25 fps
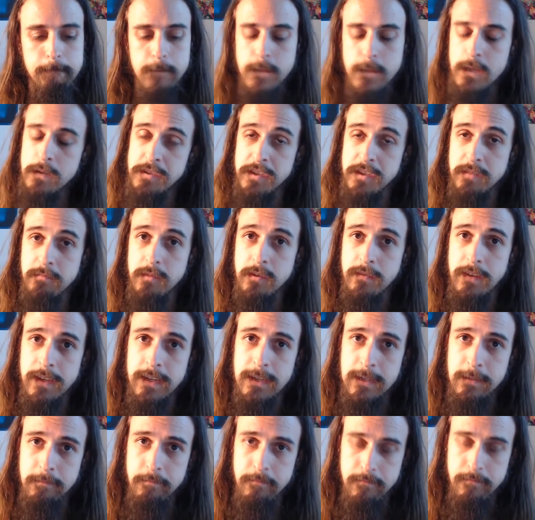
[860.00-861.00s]
So moving
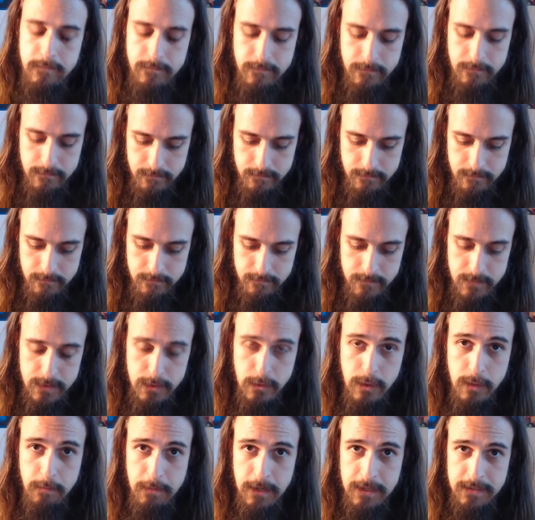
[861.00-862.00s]
up,
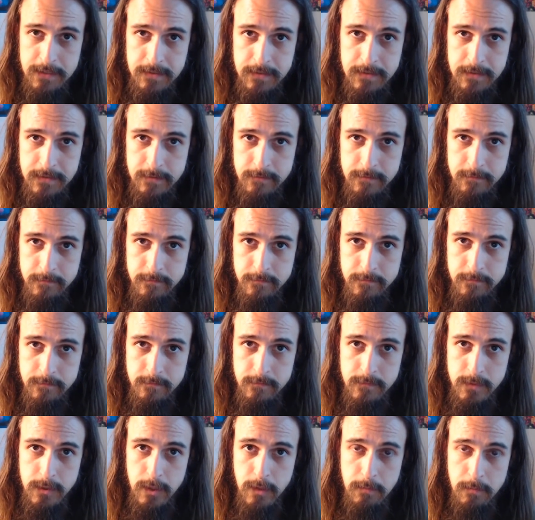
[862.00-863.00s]
solar plexus.
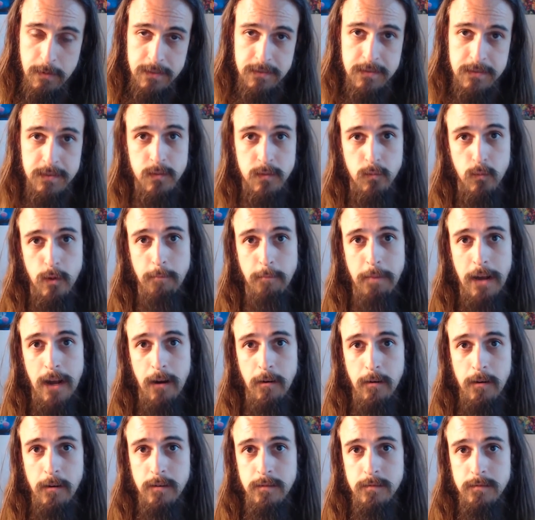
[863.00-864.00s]
Solar plexus is
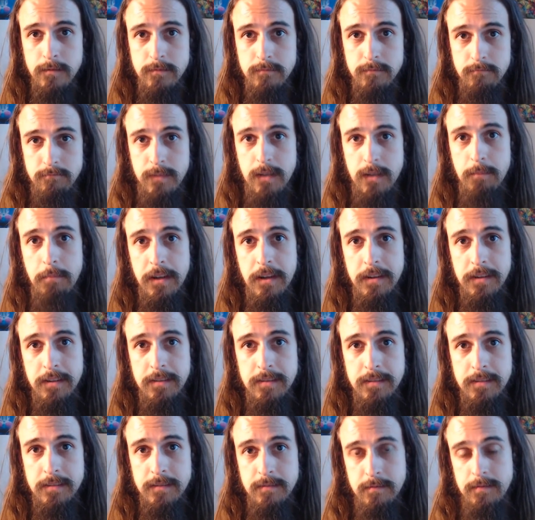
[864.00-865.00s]
willpower,
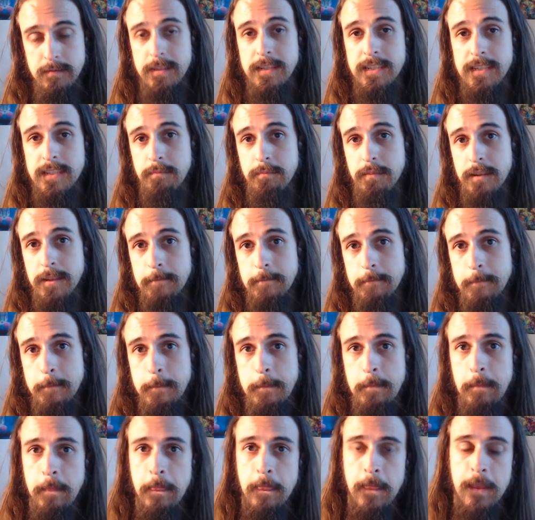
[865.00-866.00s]
abundance, discipline.
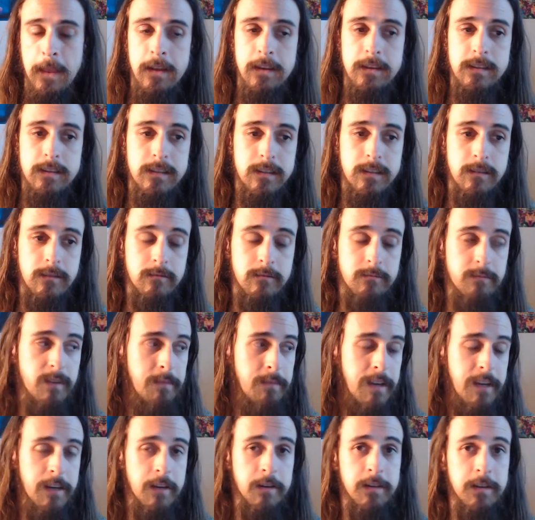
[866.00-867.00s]
So you may
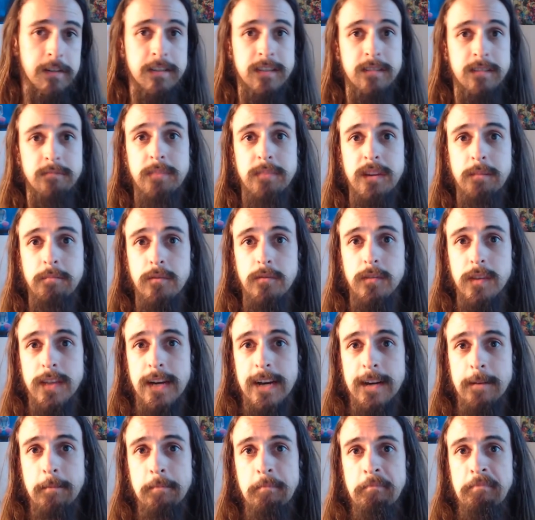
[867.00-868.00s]
notice some people
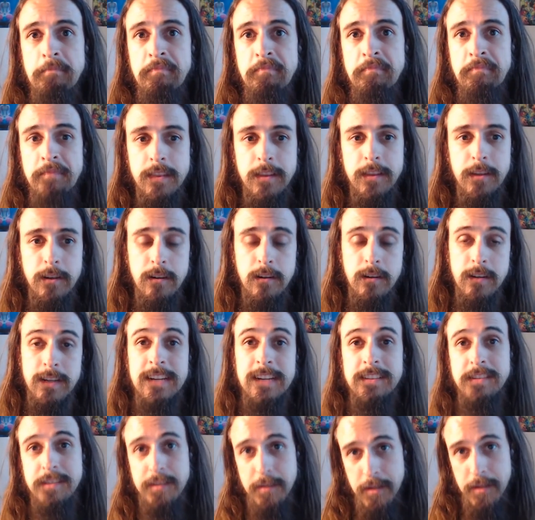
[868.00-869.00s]
that their
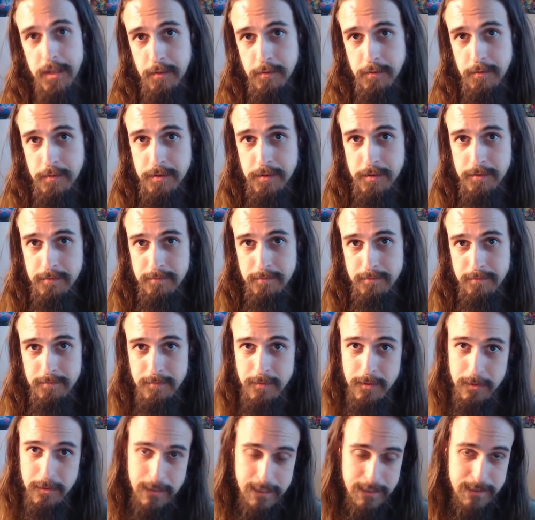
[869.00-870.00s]
guts are huge,
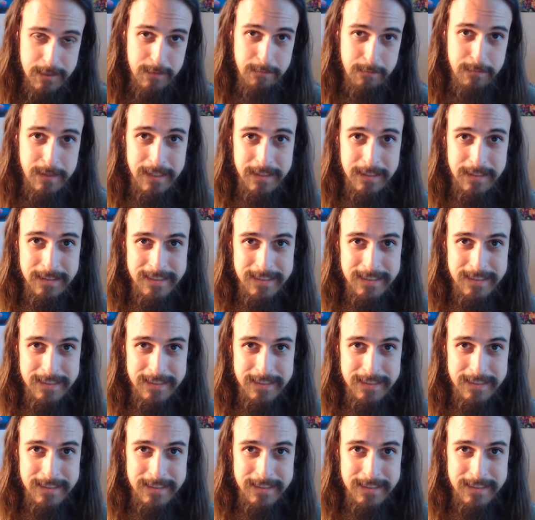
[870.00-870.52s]
their guts are big.